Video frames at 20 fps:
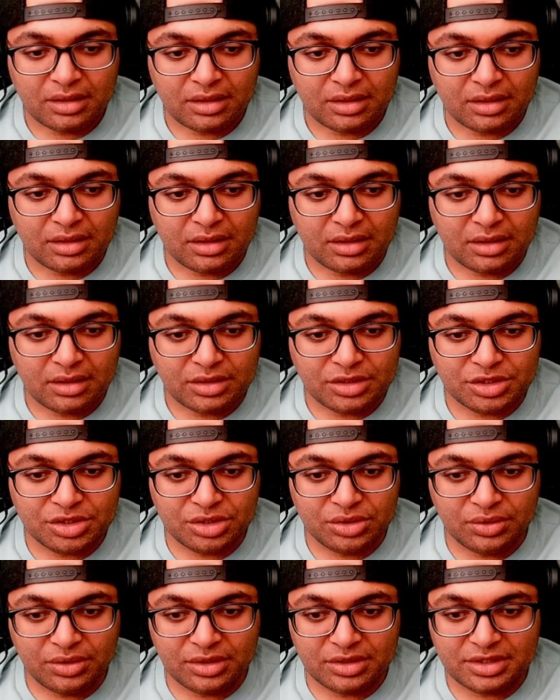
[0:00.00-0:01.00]
Uh,
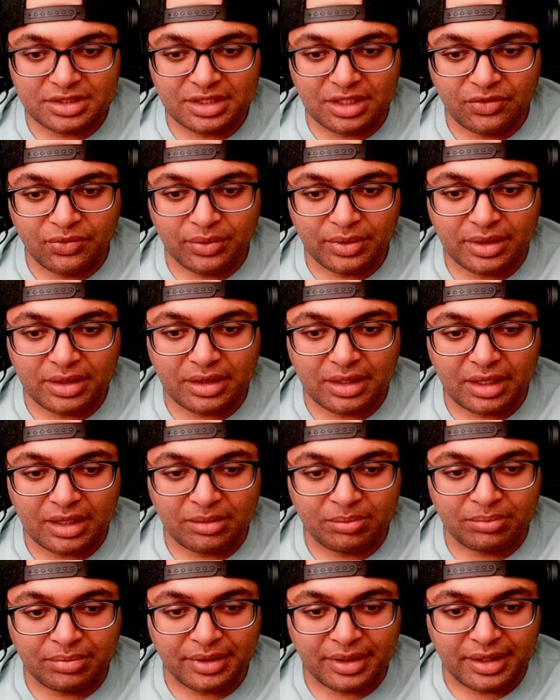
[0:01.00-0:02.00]
shoot yourself with a
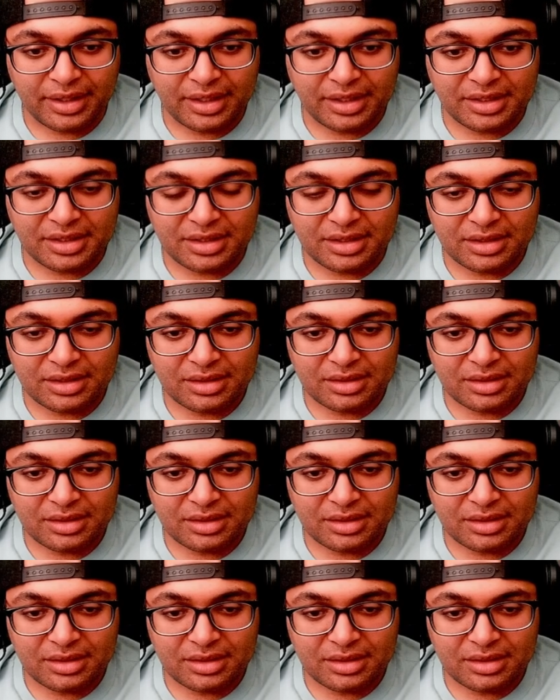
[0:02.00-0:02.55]
blank.